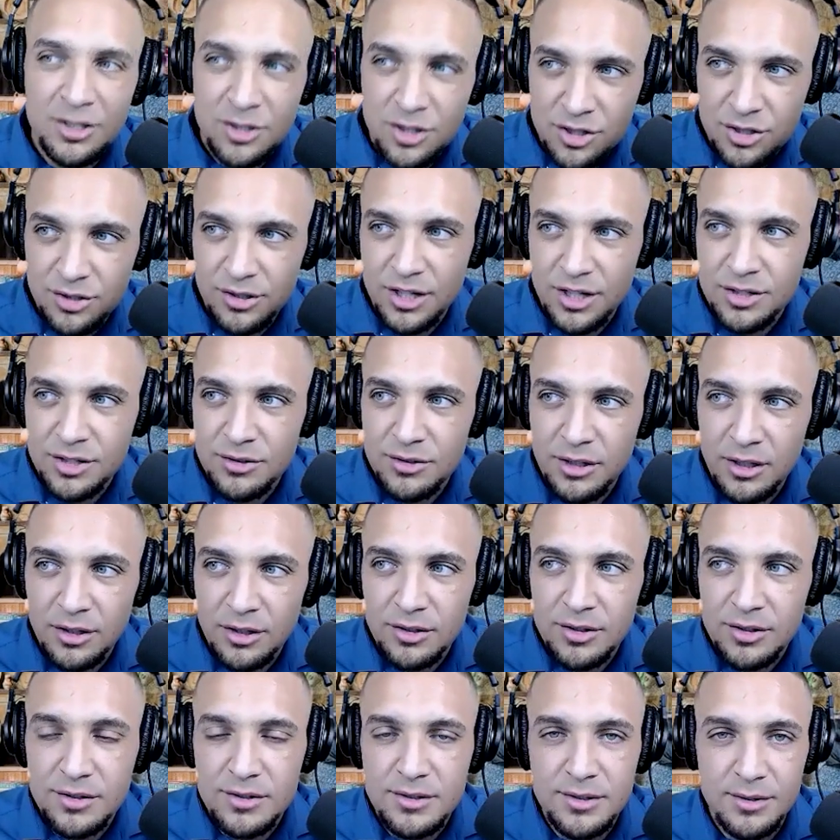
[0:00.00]

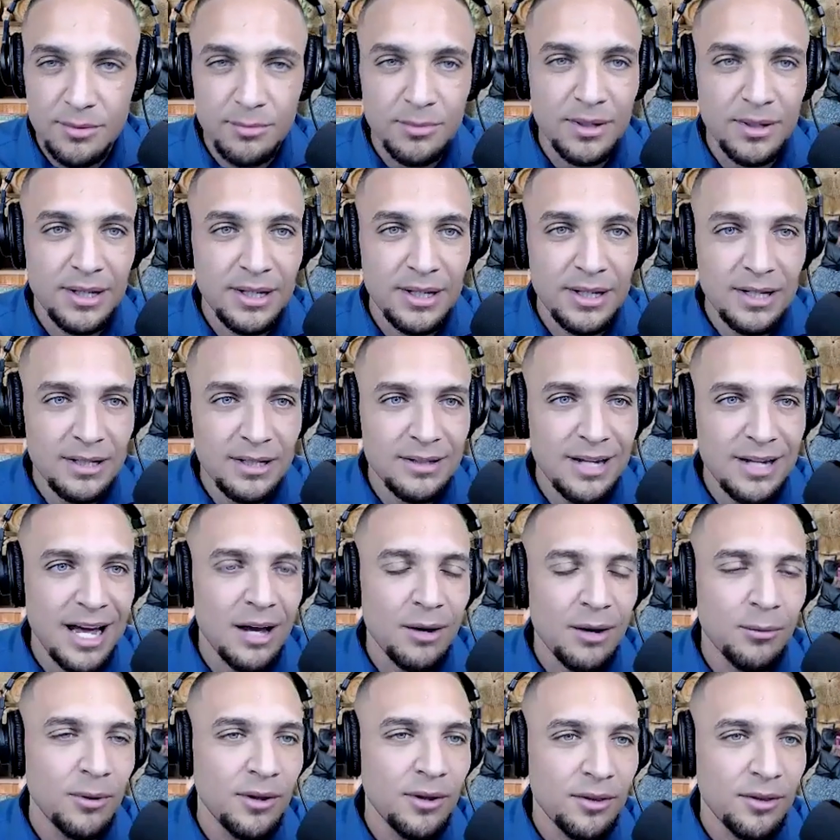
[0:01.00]
extraterrestrials, to me,
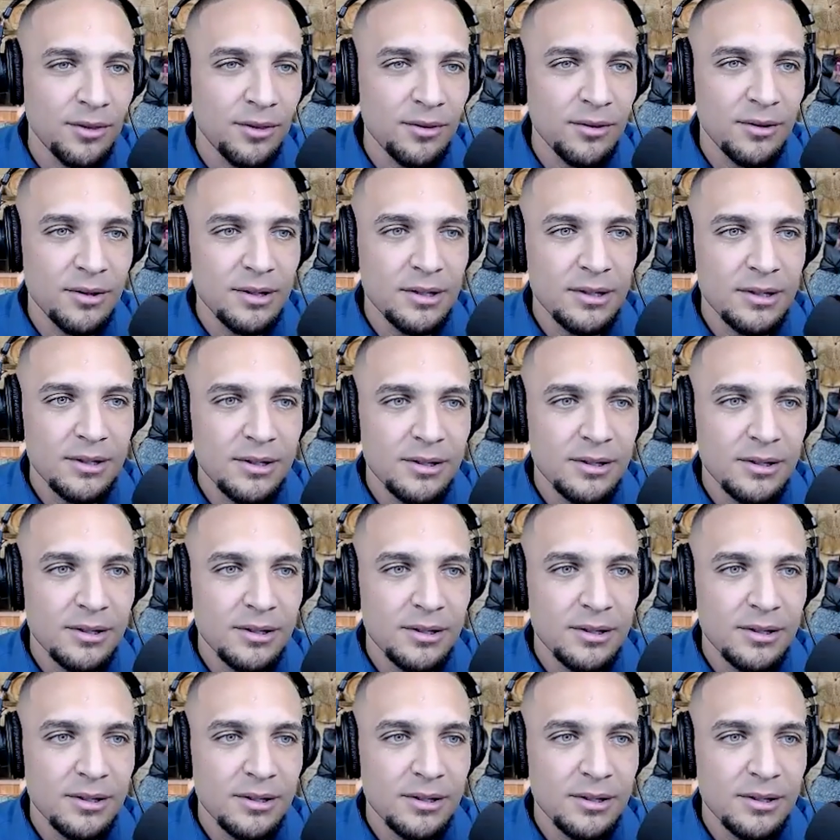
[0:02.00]
not with,